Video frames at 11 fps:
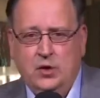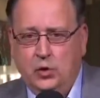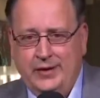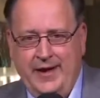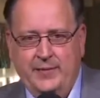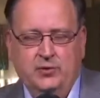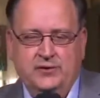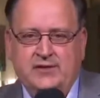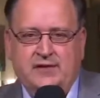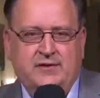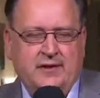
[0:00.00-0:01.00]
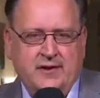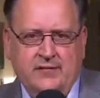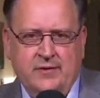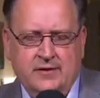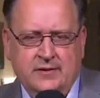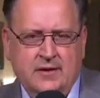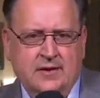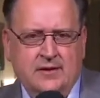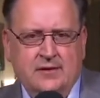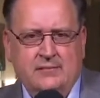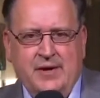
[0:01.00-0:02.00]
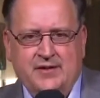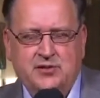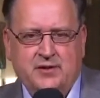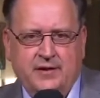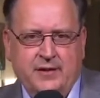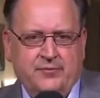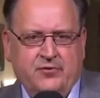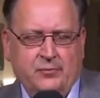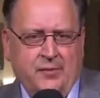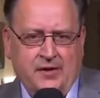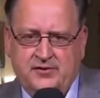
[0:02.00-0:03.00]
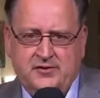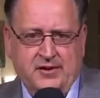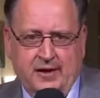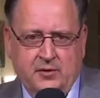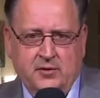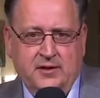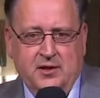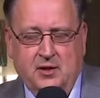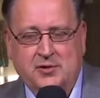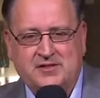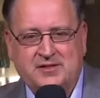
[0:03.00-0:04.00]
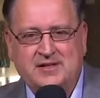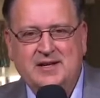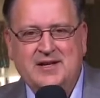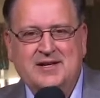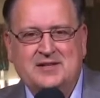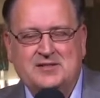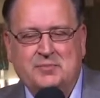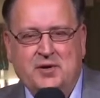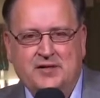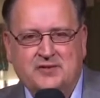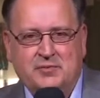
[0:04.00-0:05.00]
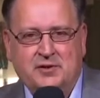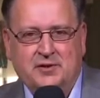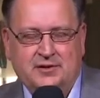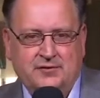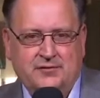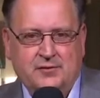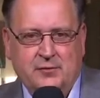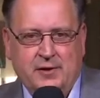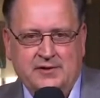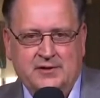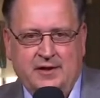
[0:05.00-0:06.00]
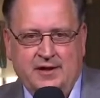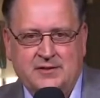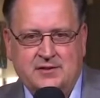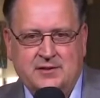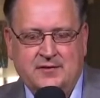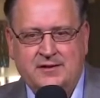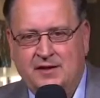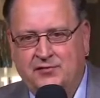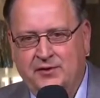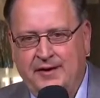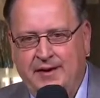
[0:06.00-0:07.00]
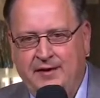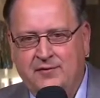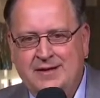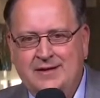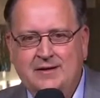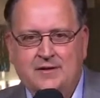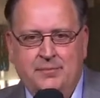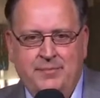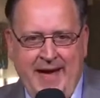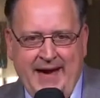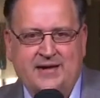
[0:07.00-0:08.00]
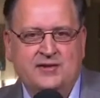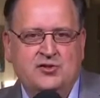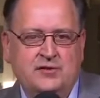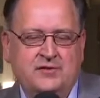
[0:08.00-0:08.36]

Hamels, I think I've been mentioning him for months now, as a possibility for the Red Sox. They definitely have the package of